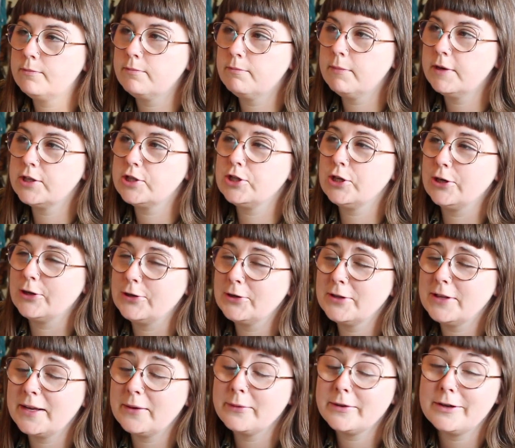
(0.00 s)
My journal,
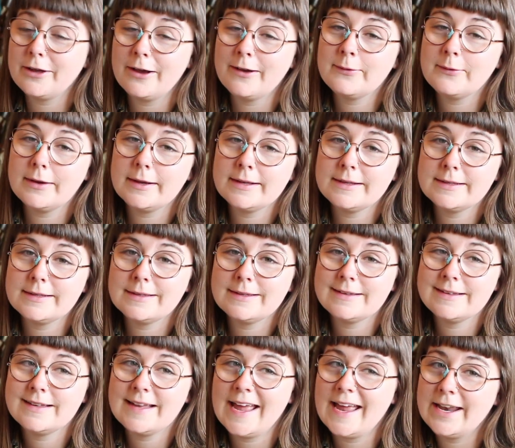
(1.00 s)
I would not want
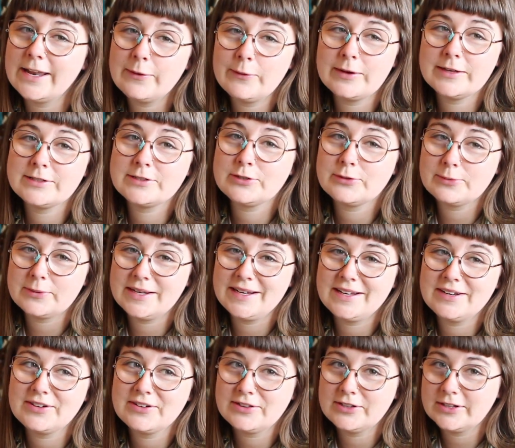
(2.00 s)
anyone to
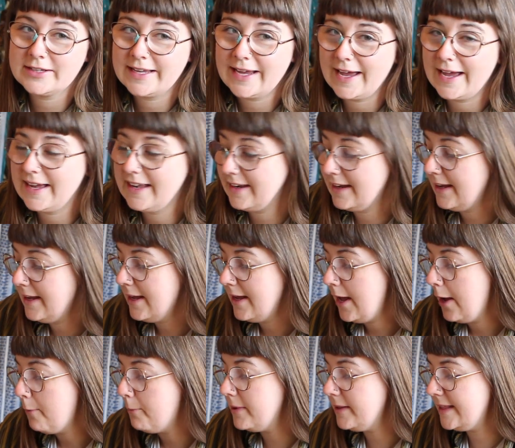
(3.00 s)
read or look at,
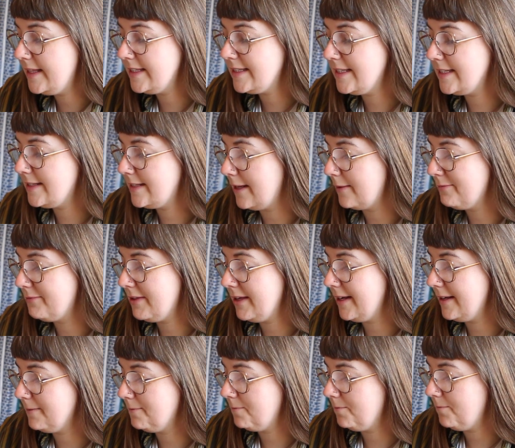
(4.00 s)
but this is
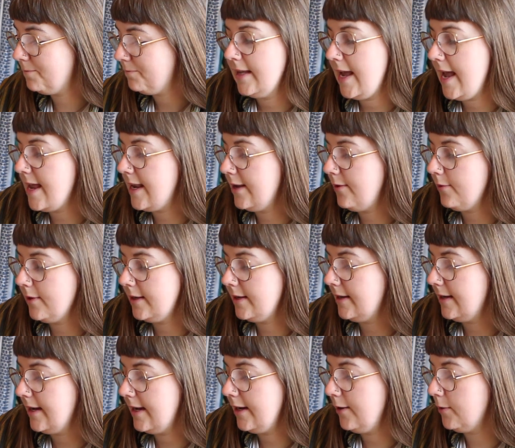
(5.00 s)
something
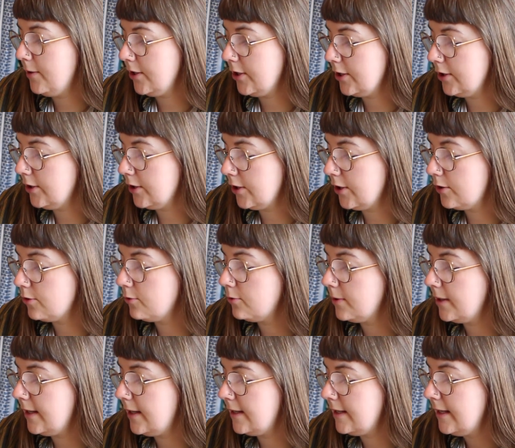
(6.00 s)
anyone could look through
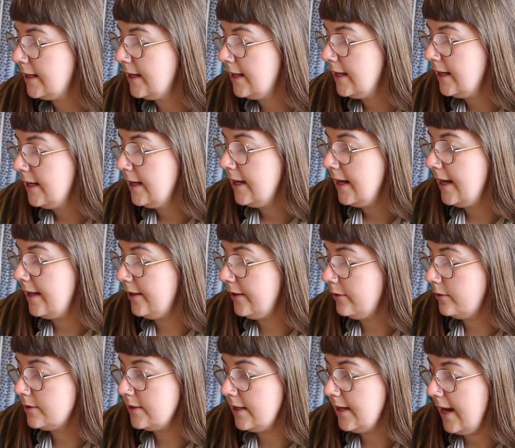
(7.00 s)
it and
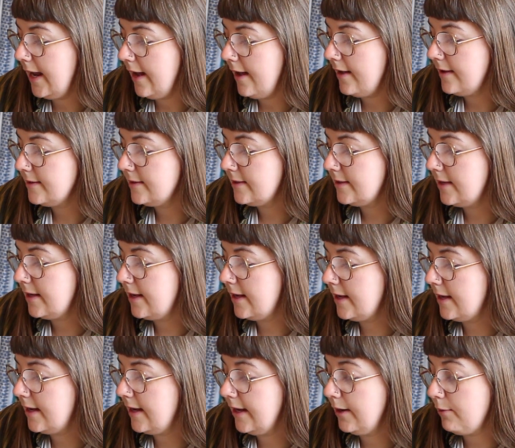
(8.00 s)
use it as
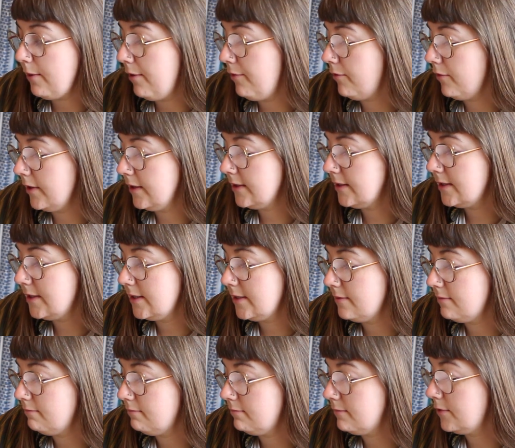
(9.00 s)
a reference
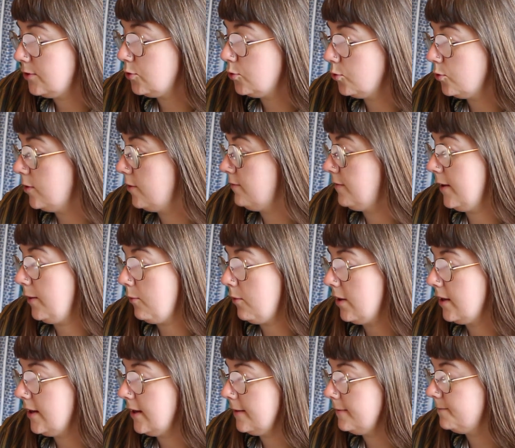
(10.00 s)
tool if they
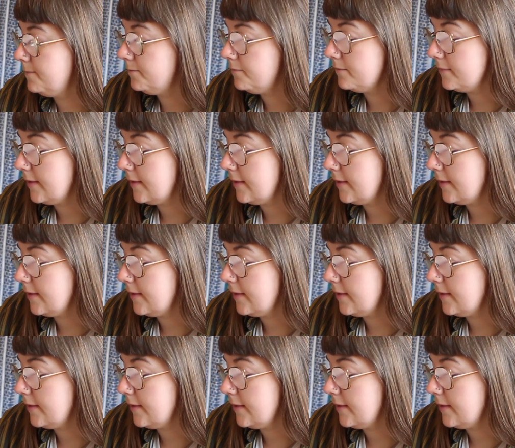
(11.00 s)
wanted.